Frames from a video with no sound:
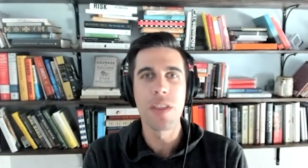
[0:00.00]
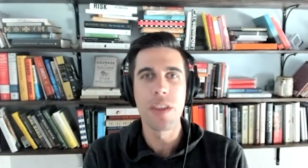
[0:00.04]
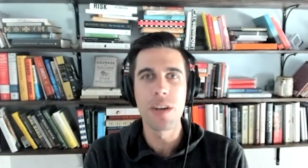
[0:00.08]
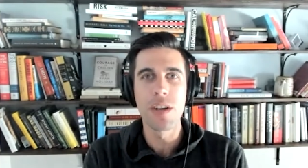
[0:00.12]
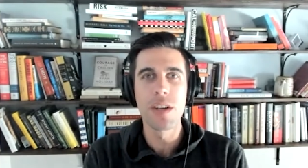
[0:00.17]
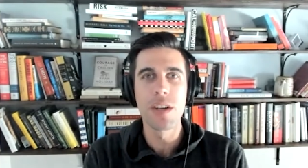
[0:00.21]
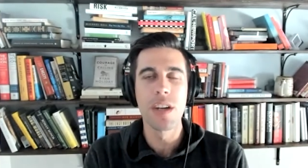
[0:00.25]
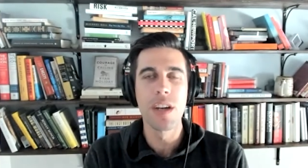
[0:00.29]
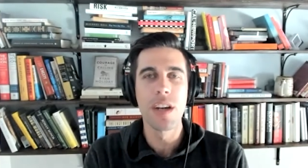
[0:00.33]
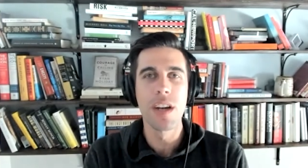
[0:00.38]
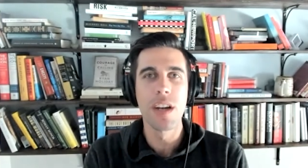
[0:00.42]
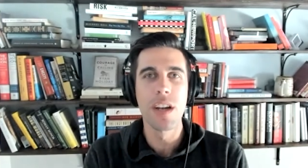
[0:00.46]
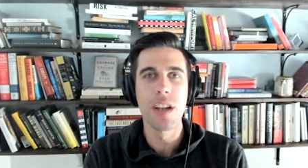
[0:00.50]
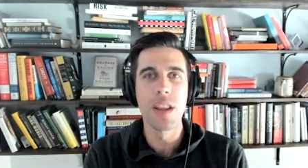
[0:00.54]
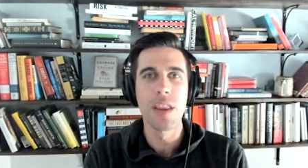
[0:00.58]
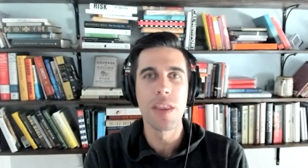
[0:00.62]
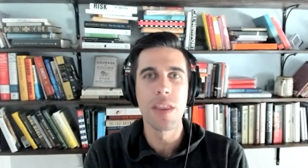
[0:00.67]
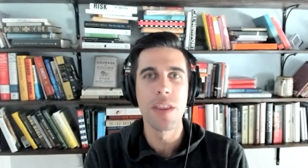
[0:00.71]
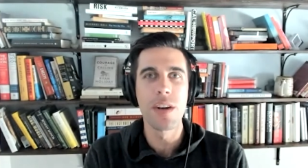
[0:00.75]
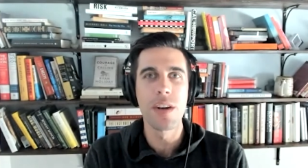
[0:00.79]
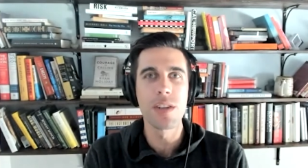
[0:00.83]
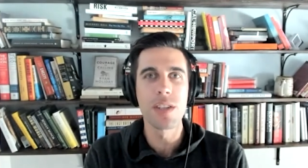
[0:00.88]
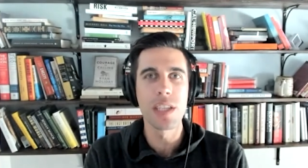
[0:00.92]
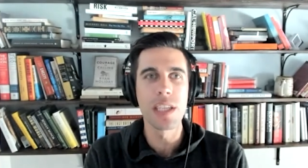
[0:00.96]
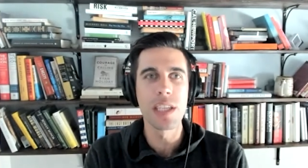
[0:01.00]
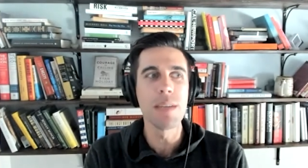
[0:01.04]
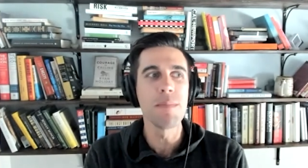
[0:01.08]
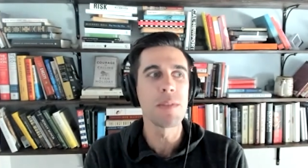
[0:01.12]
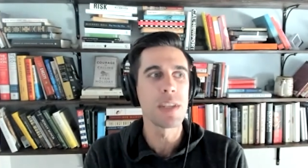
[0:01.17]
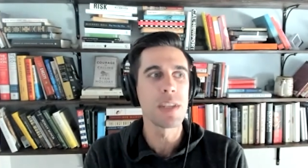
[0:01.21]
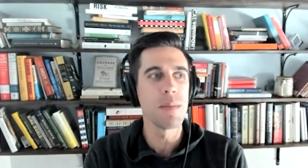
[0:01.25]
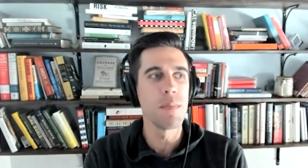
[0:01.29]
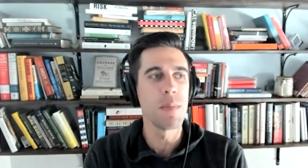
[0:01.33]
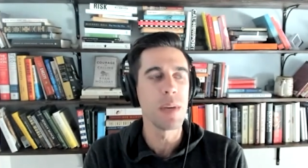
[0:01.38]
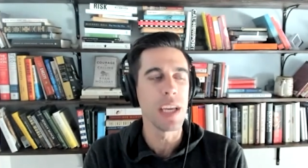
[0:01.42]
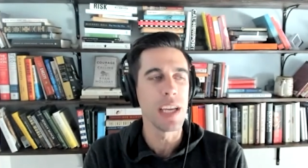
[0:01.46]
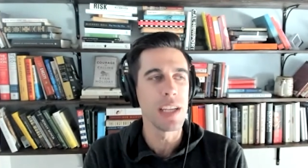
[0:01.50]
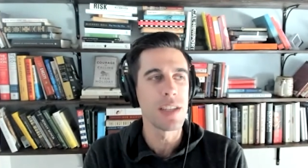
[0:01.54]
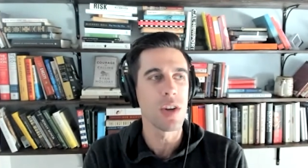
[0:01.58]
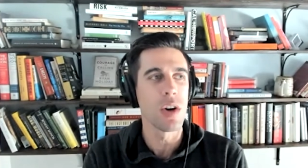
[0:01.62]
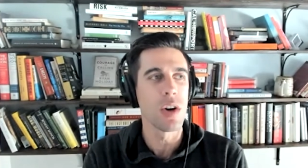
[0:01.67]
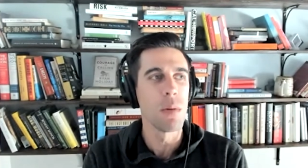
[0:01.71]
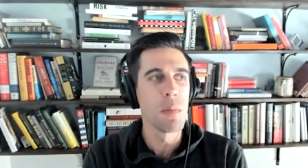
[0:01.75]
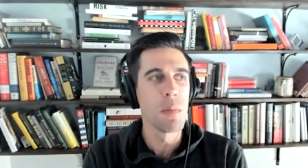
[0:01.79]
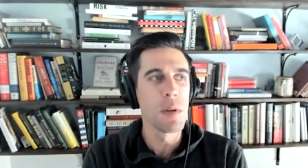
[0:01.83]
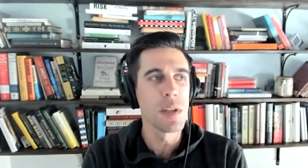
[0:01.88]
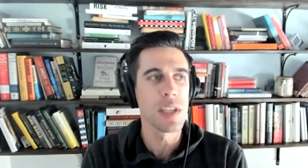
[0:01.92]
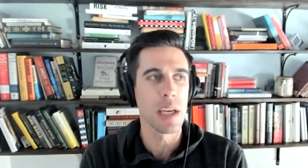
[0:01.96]
there there seems to be it's
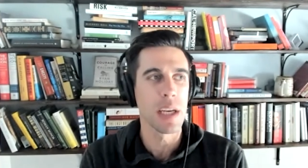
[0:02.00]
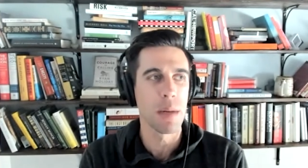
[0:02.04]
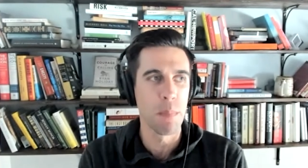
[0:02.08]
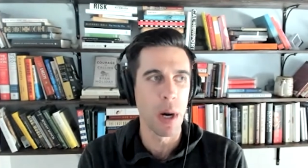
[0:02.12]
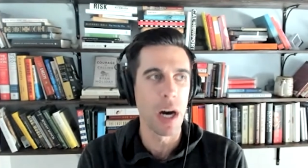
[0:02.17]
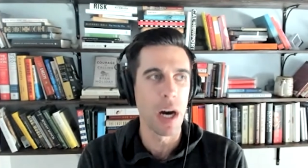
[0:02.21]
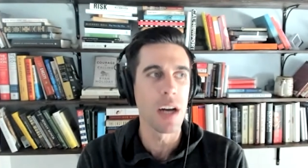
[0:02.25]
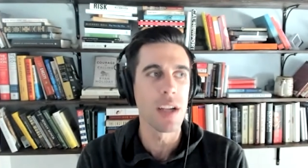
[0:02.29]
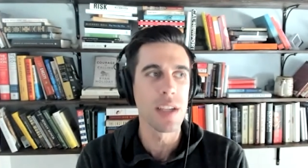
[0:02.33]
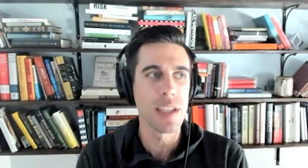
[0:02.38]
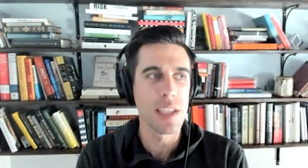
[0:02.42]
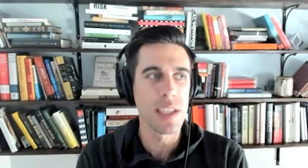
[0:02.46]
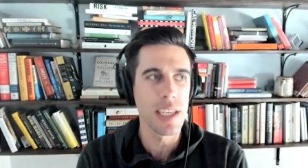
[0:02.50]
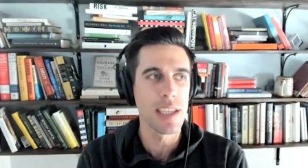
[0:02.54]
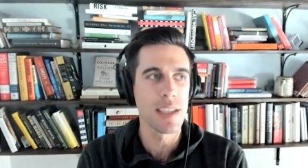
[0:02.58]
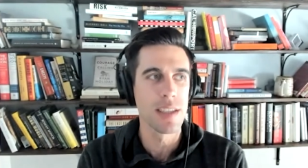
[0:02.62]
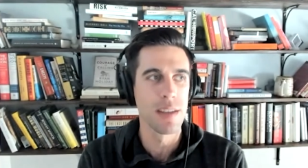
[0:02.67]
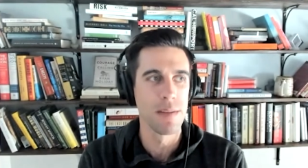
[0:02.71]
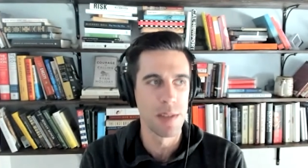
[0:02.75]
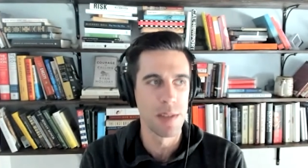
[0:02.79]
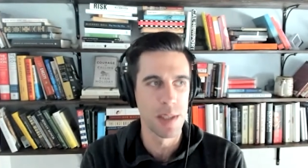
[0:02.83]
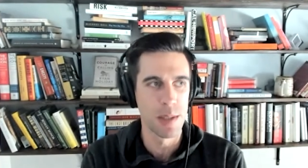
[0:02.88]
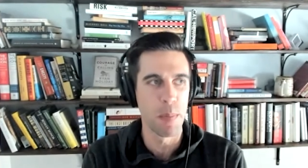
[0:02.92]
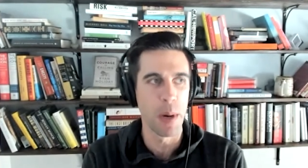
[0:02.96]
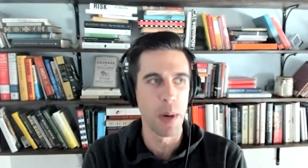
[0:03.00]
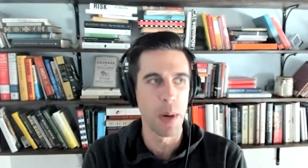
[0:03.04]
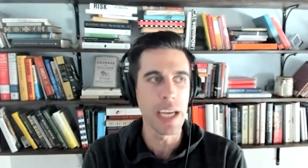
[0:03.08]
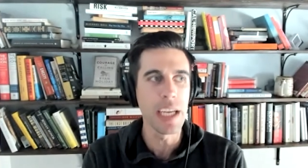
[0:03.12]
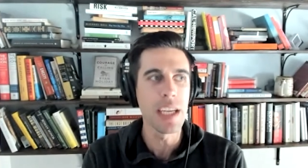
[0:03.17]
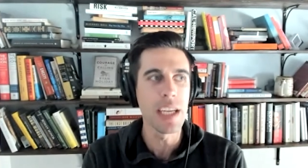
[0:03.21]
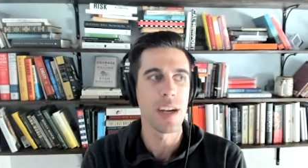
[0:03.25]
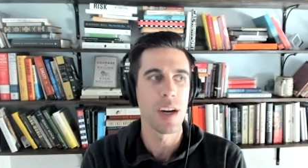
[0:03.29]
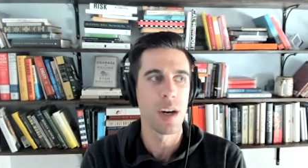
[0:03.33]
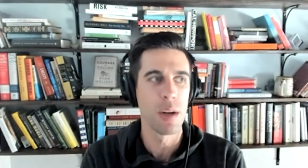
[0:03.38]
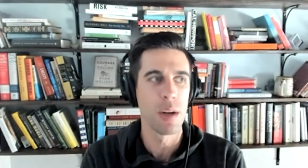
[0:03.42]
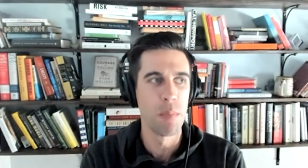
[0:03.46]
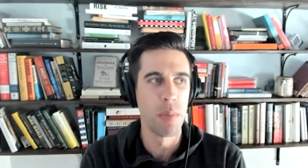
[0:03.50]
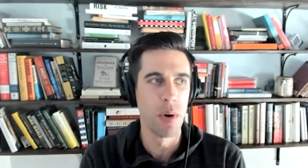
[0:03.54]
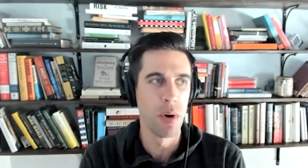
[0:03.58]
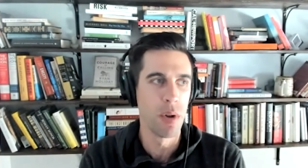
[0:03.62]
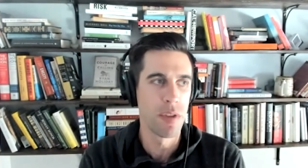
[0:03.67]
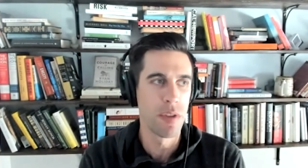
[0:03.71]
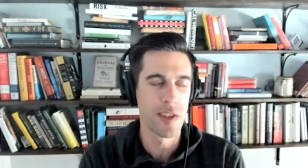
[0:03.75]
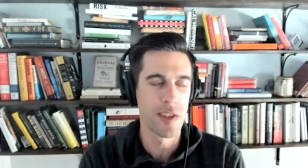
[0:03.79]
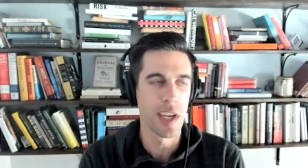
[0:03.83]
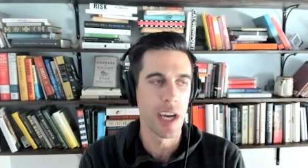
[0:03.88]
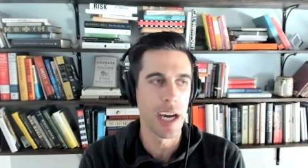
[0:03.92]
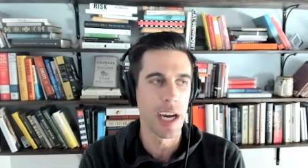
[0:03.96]
almost like politics of spite on
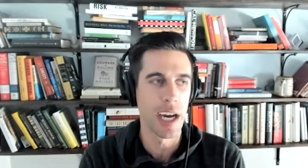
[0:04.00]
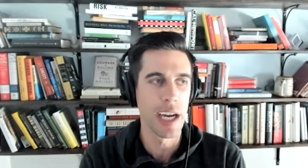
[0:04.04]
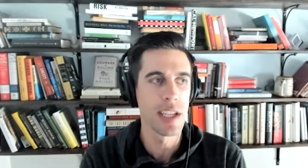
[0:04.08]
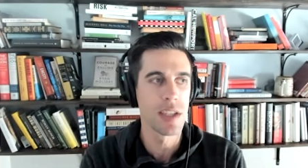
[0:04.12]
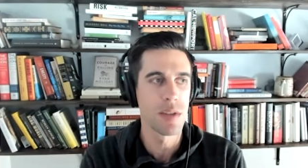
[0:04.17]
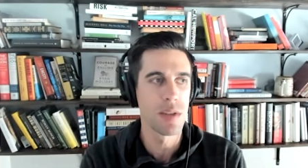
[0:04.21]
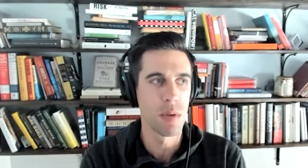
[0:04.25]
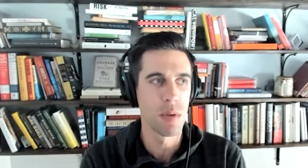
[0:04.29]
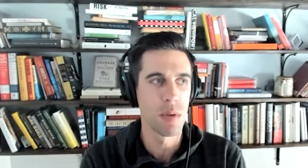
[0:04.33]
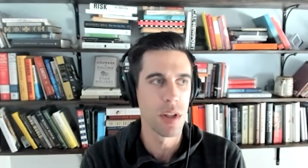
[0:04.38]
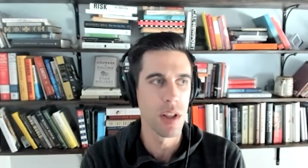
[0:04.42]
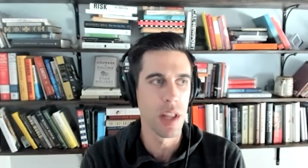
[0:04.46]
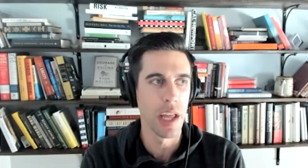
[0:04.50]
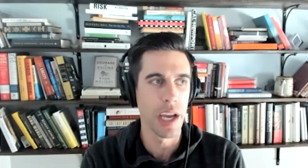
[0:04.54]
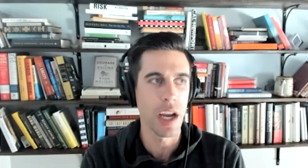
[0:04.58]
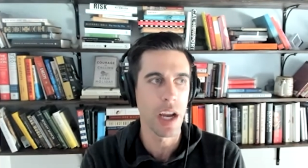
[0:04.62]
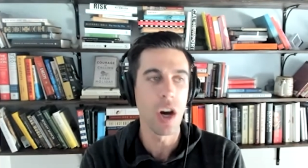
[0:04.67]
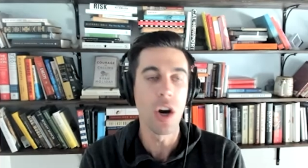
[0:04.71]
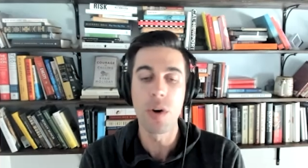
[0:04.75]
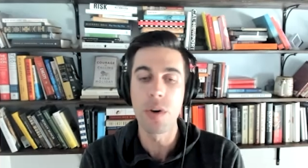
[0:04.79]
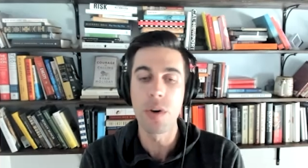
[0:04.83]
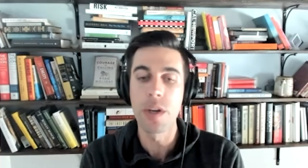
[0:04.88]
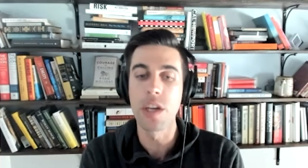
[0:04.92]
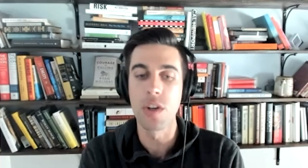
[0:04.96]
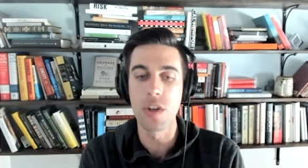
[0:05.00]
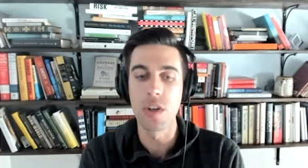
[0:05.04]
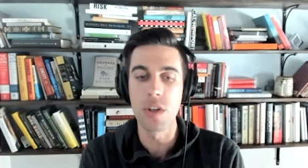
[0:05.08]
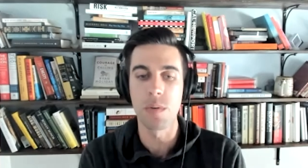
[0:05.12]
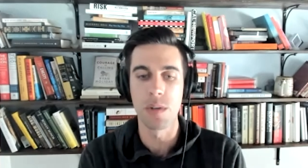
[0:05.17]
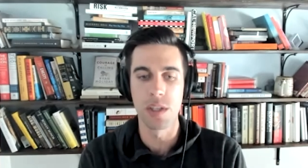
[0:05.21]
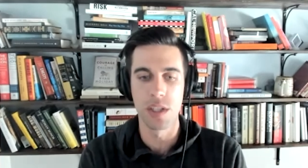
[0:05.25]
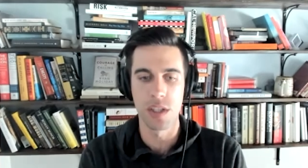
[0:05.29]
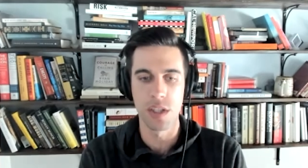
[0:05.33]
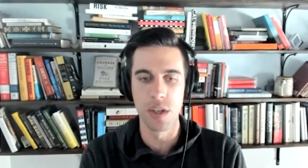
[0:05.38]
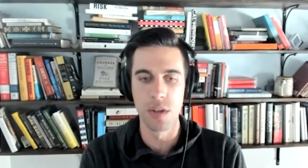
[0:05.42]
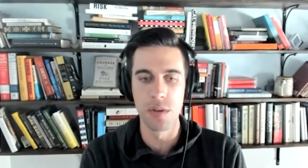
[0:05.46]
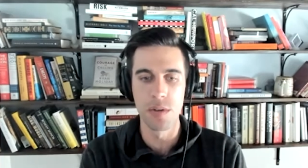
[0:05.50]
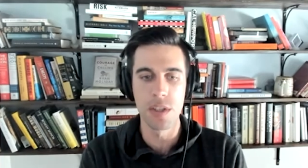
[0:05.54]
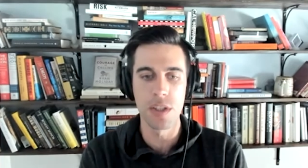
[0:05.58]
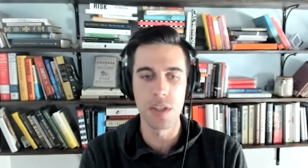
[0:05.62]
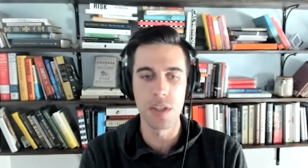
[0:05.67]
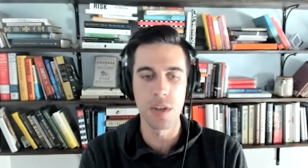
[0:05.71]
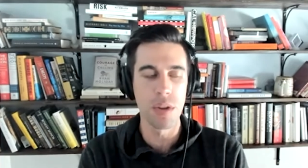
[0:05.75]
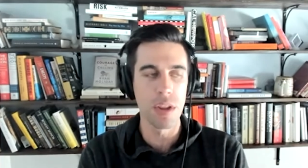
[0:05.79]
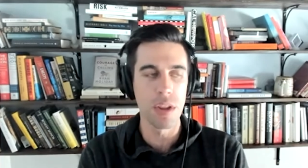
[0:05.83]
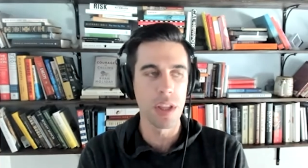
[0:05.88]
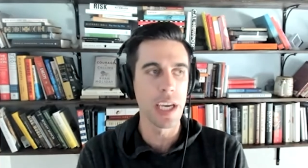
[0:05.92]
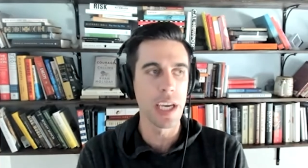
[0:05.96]
both sides where they're like, oh, here's what so and
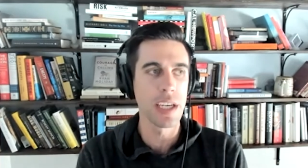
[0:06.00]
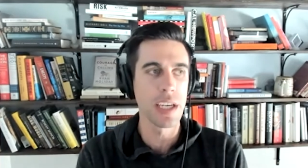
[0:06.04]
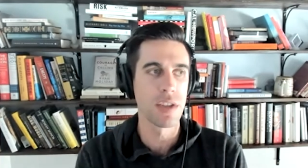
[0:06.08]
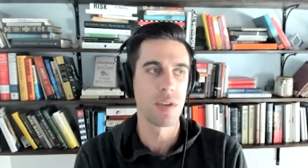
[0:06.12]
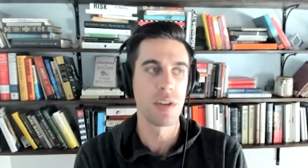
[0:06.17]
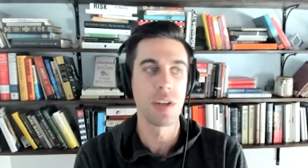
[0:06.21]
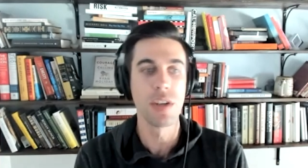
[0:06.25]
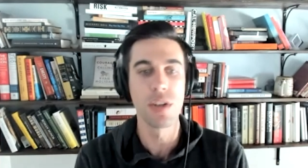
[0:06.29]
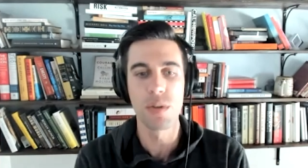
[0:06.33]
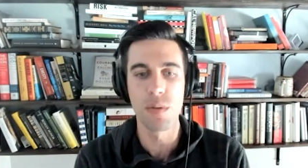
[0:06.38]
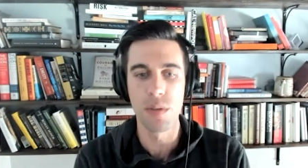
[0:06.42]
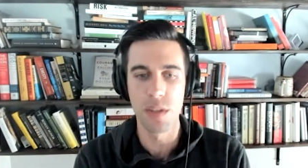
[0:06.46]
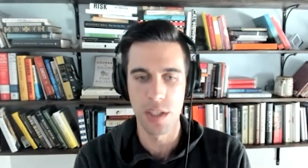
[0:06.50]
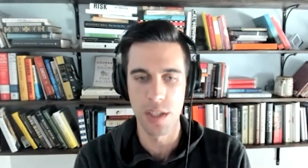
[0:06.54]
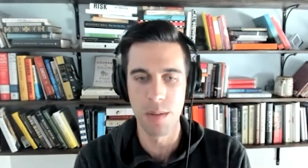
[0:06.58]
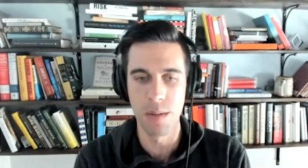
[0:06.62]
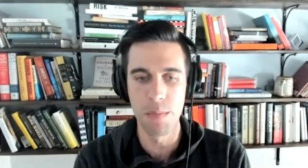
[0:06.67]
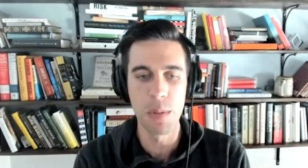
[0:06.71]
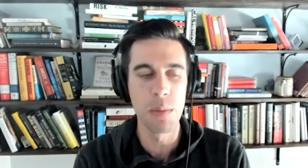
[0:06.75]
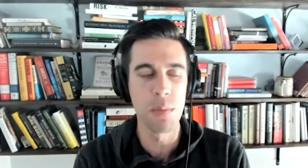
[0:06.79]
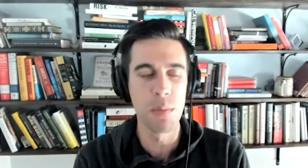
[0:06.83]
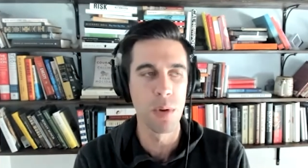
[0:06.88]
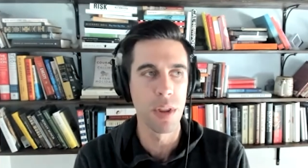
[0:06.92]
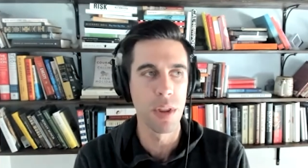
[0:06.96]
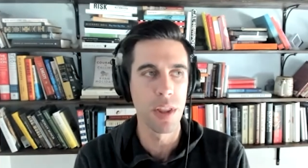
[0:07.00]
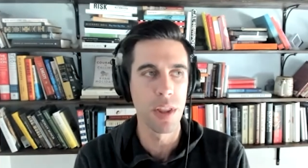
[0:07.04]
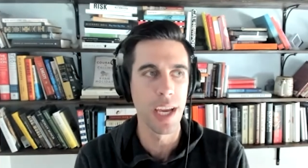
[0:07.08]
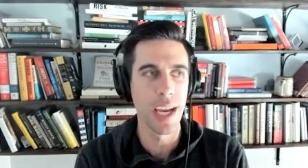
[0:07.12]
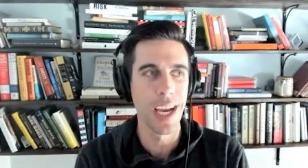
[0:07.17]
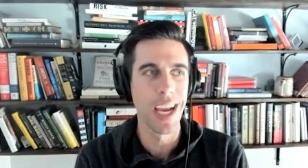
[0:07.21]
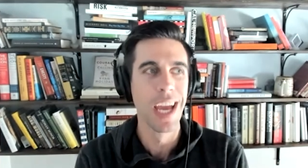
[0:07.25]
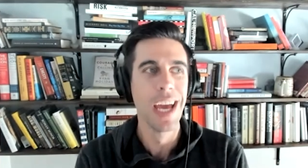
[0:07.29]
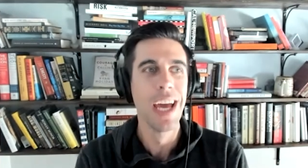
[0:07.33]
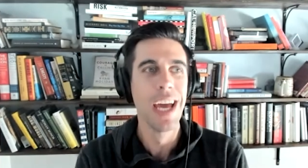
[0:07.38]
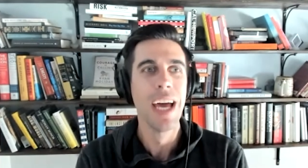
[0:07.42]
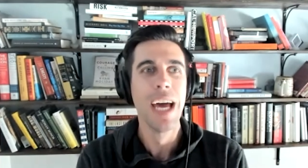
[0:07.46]
so thinks, or here's what some people think.